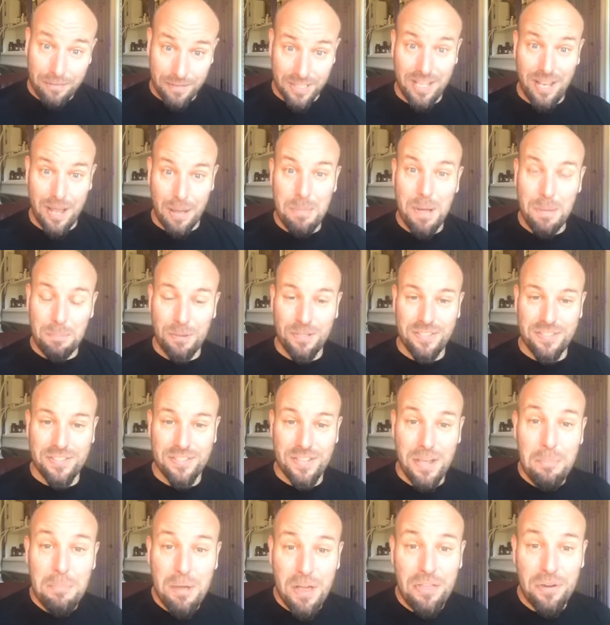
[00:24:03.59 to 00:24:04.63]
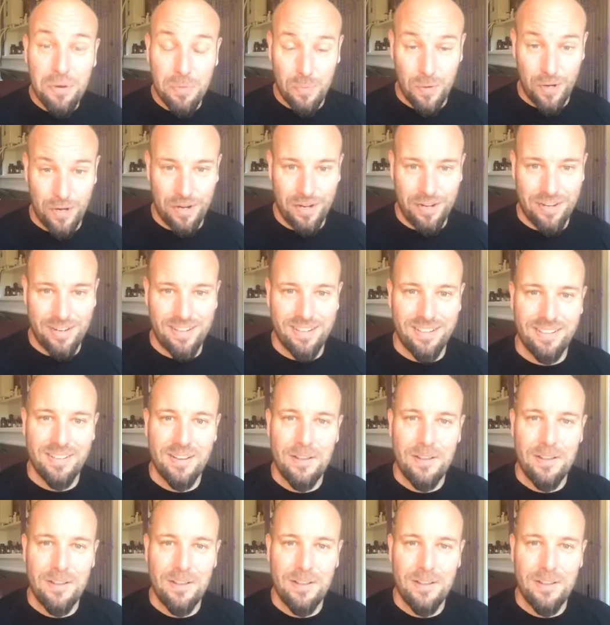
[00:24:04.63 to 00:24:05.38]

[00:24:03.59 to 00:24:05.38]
to come up with some other word.